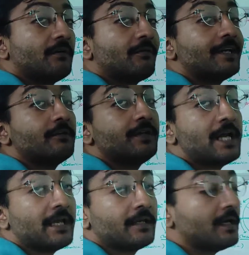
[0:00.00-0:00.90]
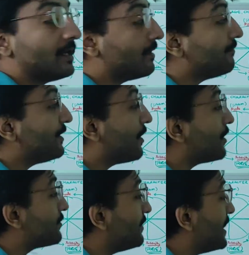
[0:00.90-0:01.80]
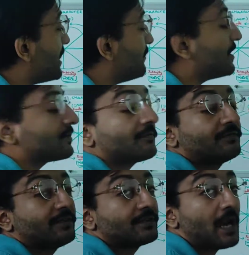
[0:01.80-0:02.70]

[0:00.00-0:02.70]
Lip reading: why do we die? Because we die because of the